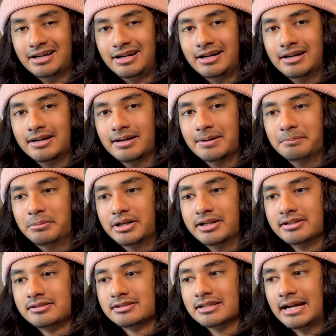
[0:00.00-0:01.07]

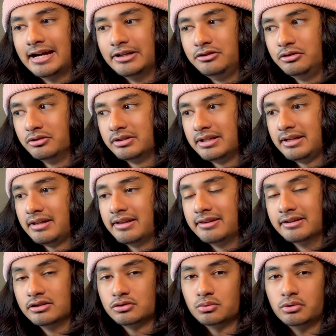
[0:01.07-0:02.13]
But I do think
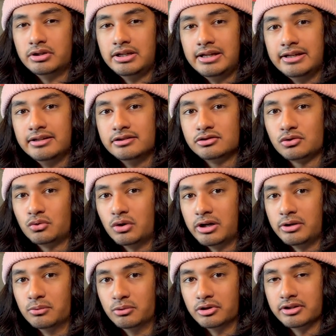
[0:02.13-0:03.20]
this one is
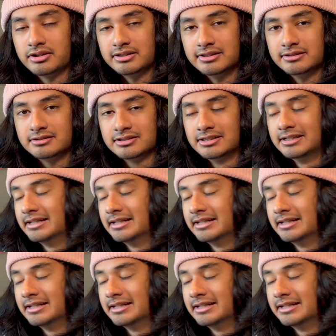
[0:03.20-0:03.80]
quite worth it.